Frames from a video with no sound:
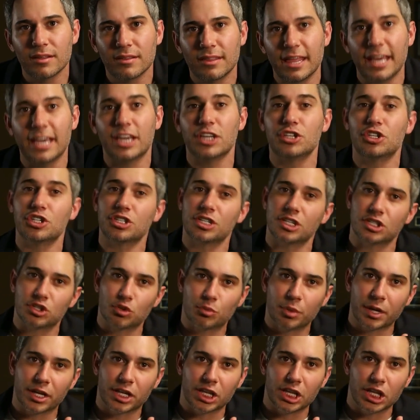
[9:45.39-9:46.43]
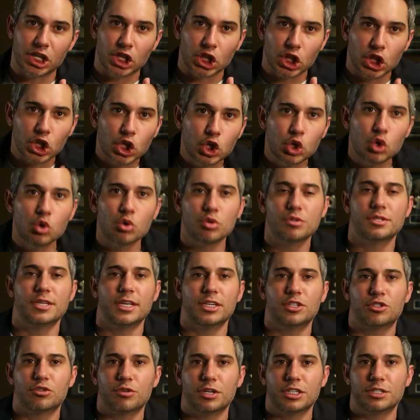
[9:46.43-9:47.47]
they can just as quickly lose
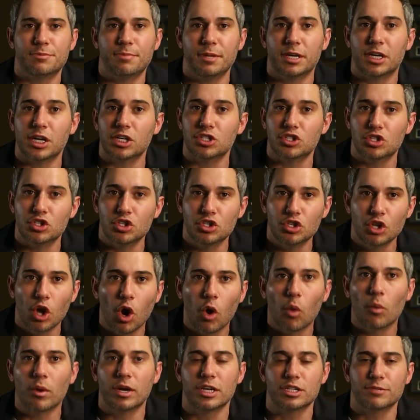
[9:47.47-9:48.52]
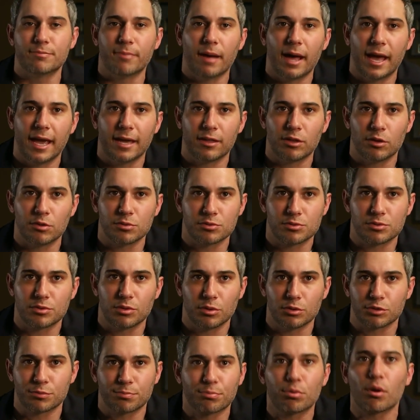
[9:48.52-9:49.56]
interest because no one is buying
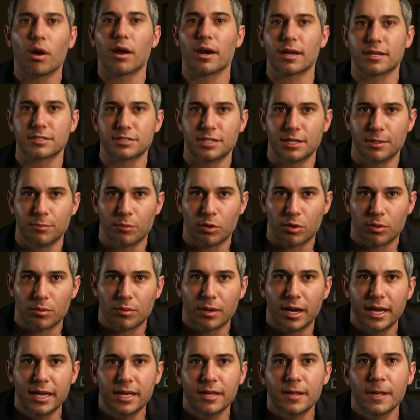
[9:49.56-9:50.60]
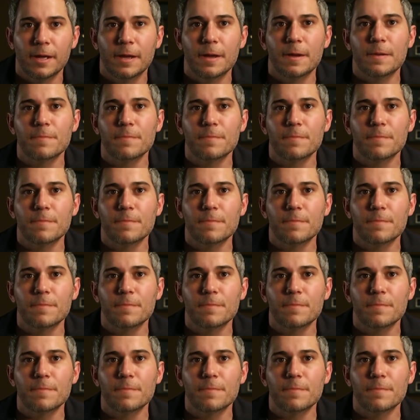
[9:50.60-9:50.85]
those products anymore, right?